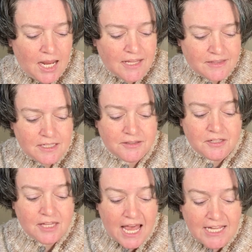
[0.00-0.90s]
And then
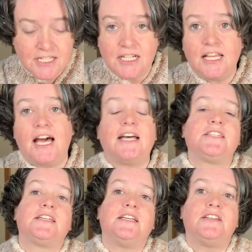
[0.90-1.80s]
the last
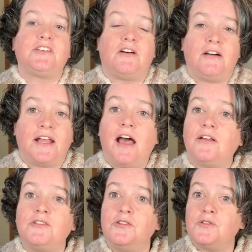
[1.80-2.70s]
class is on
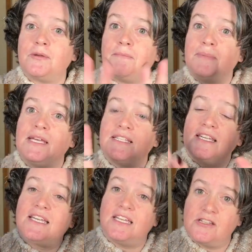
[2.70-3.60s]
how to do some
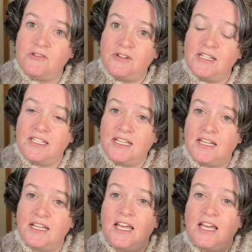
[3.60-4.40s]
basic increasing